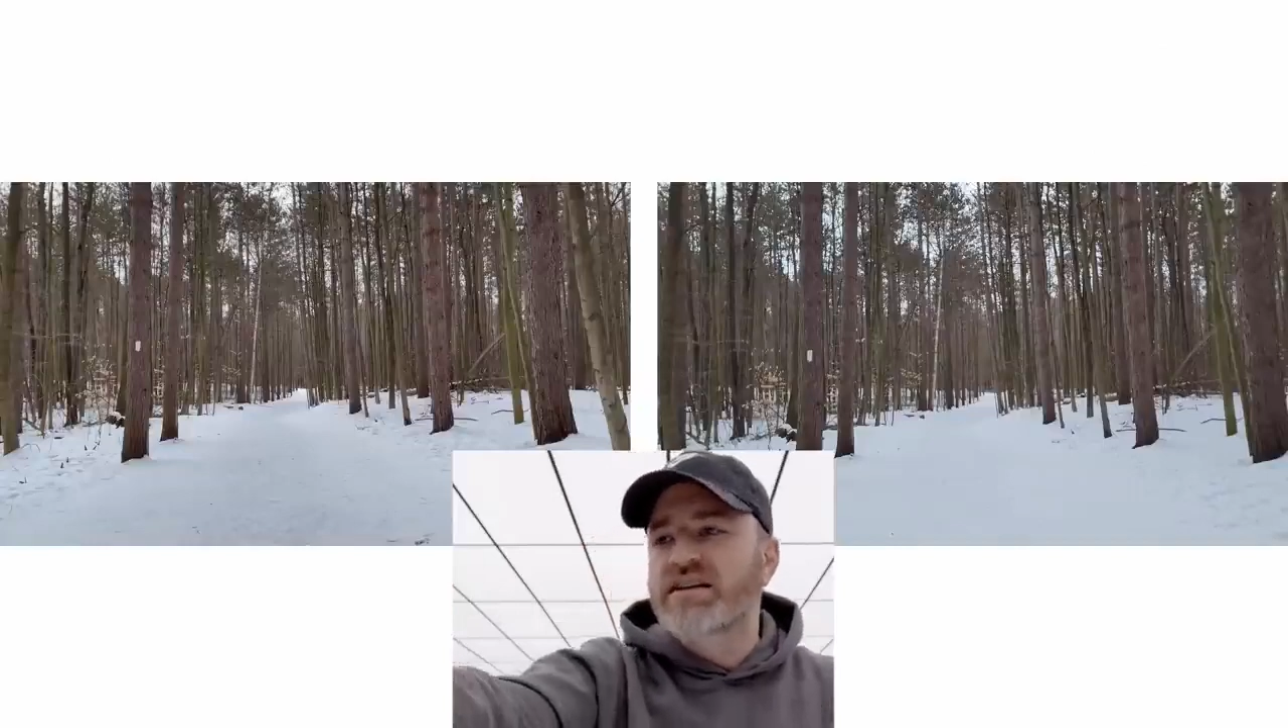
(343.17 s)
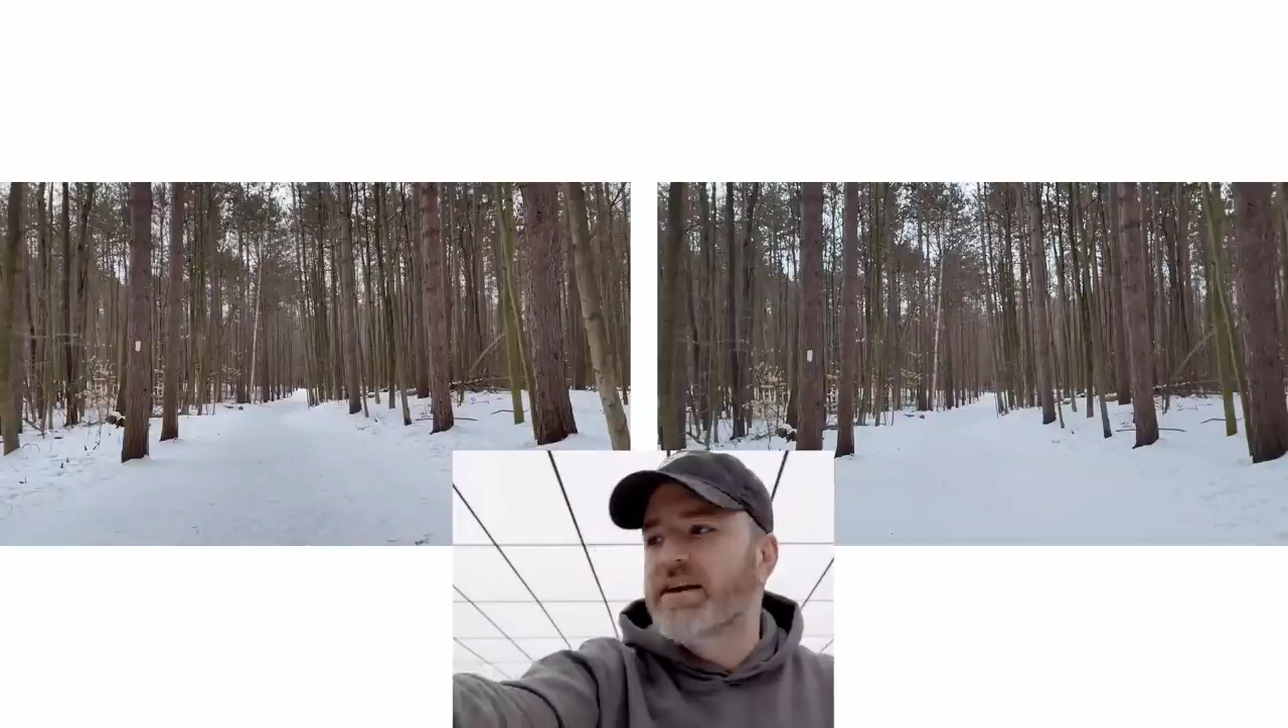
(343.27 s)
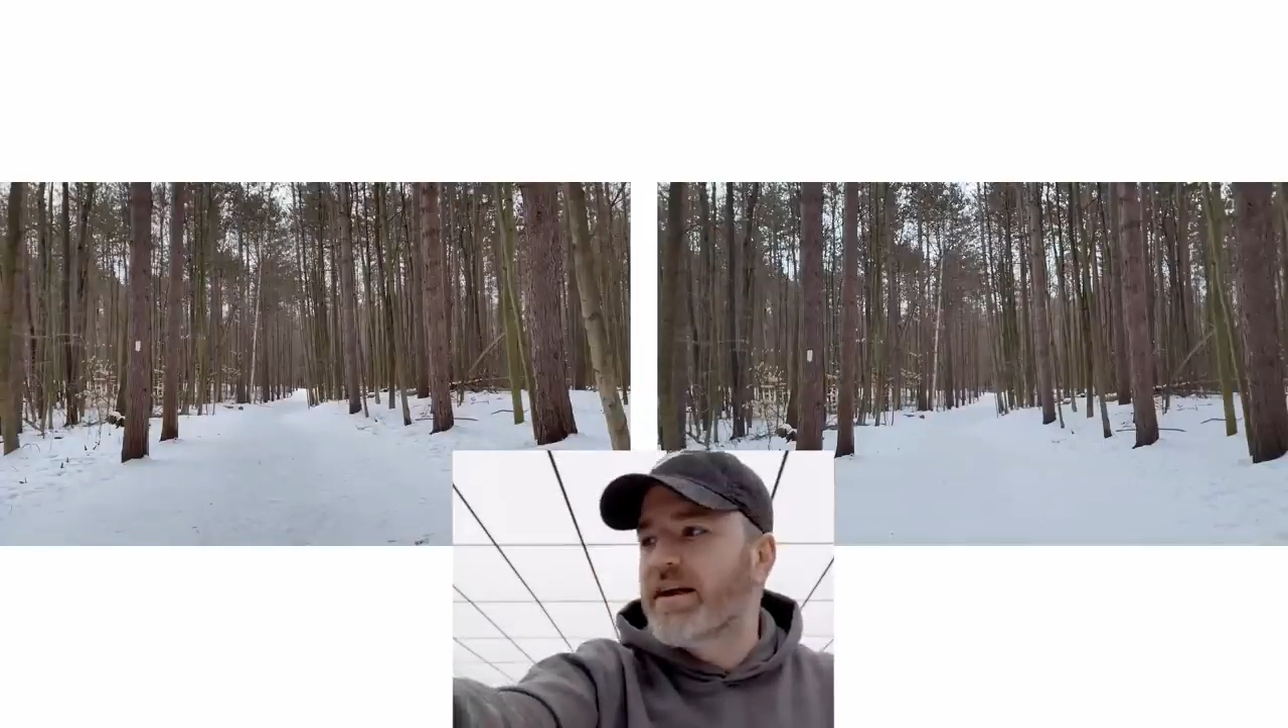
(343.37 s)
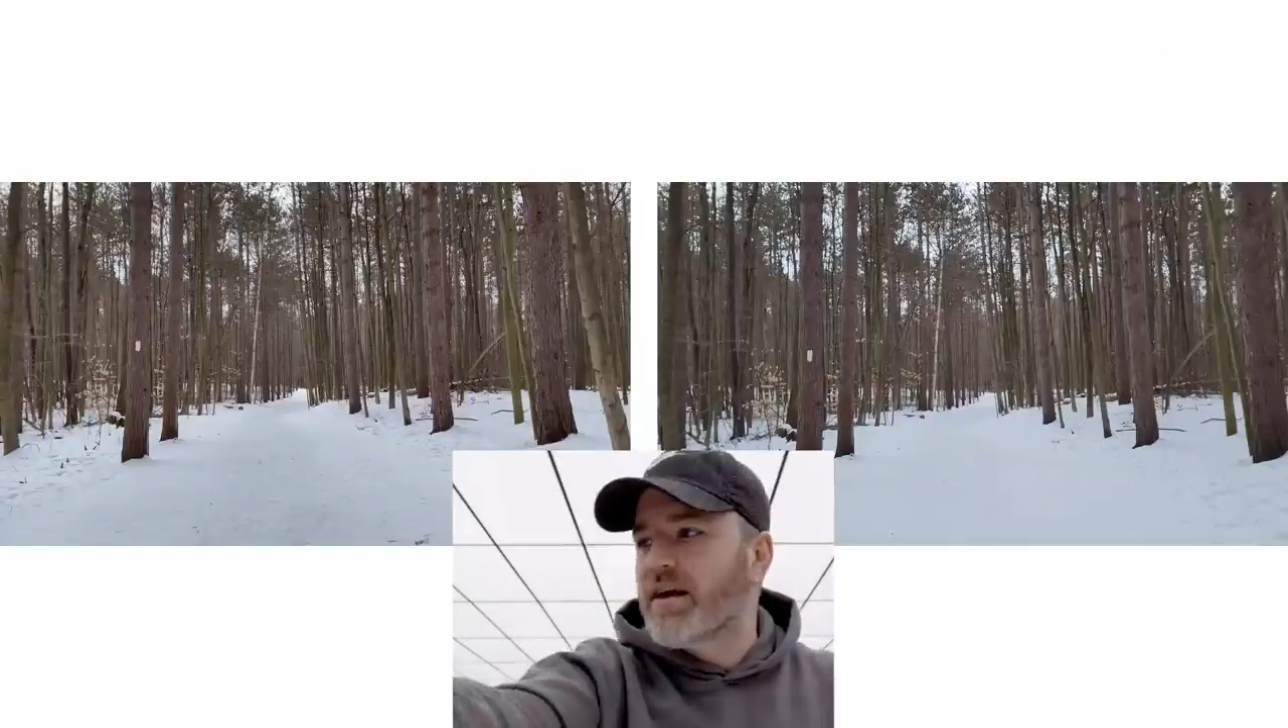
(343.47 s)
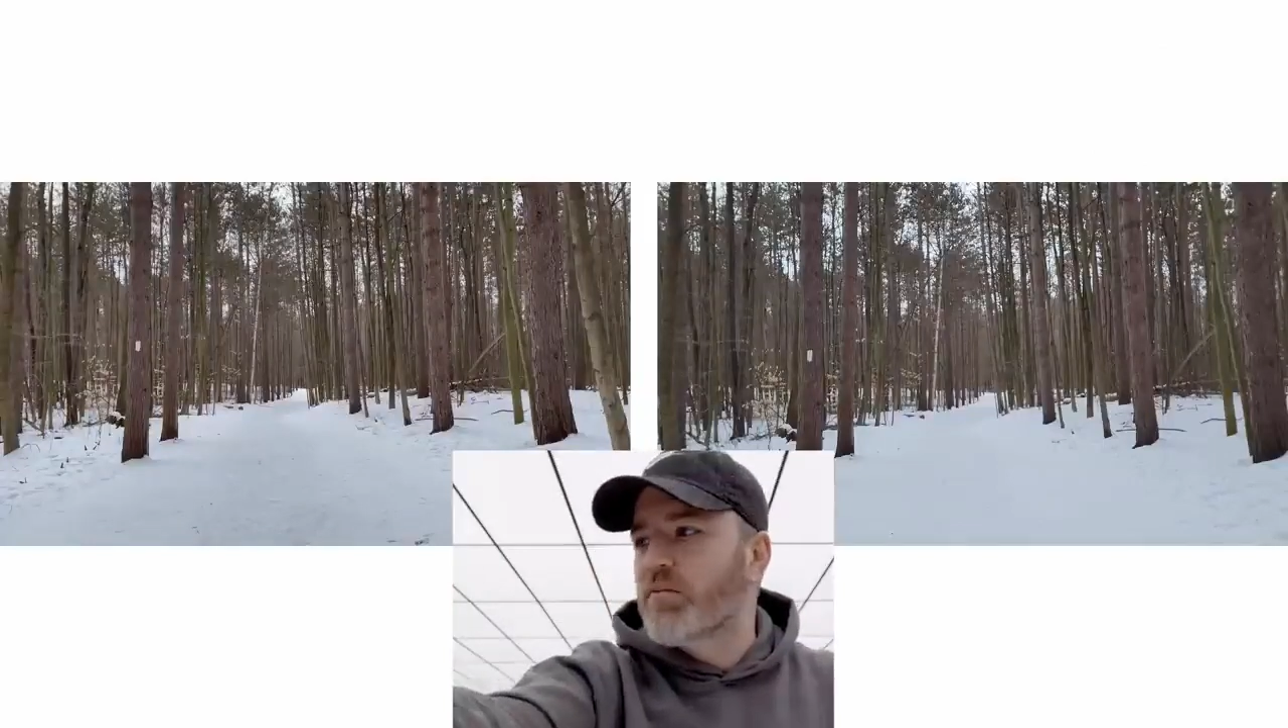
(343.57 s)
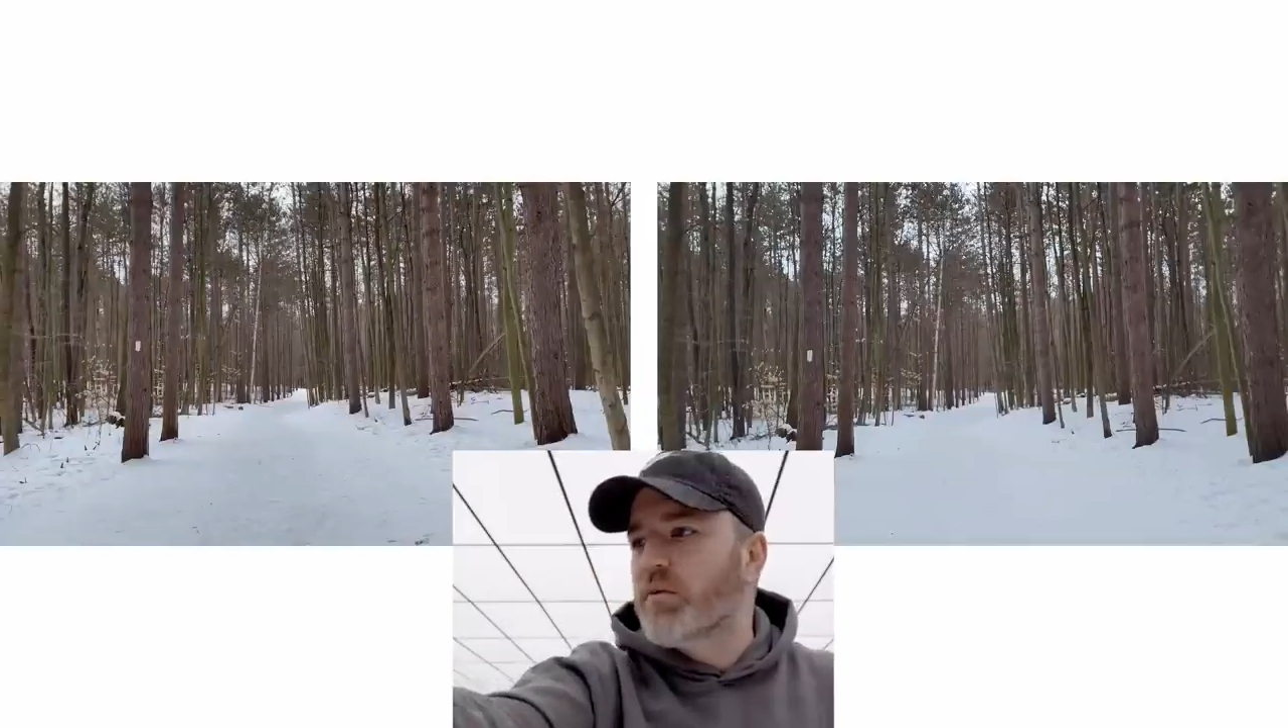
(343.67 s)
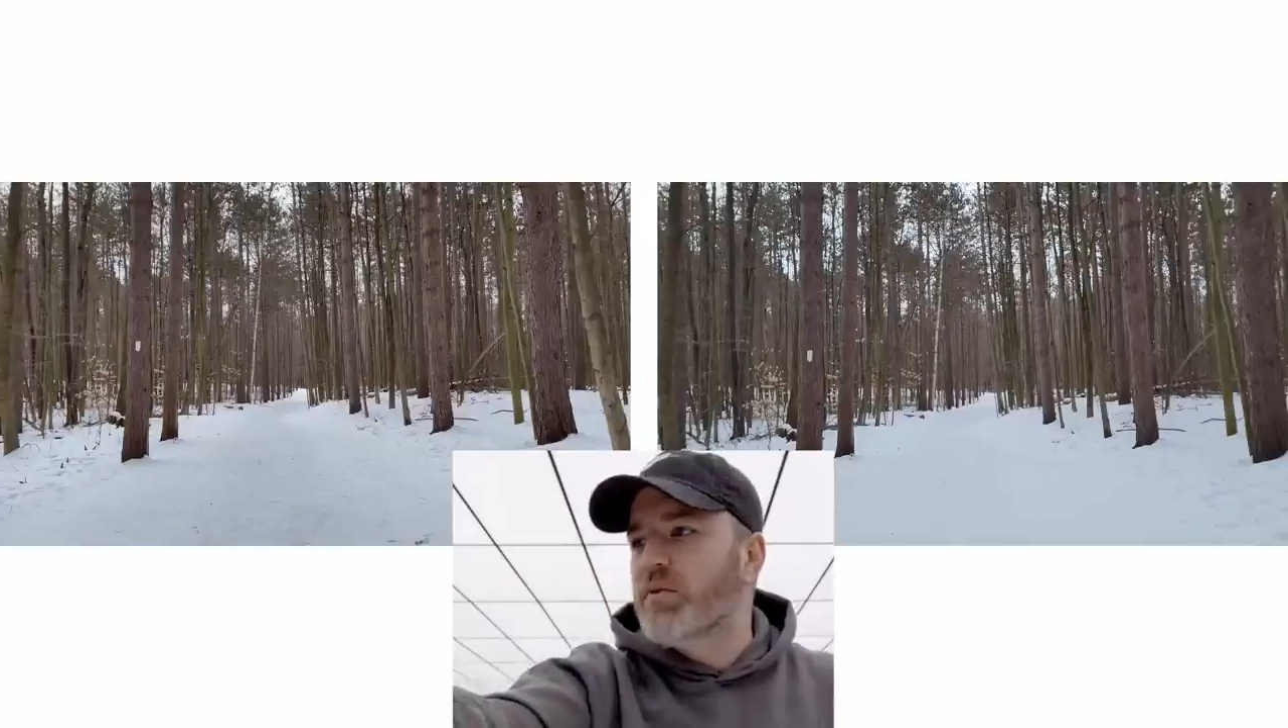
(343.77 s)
in the camera,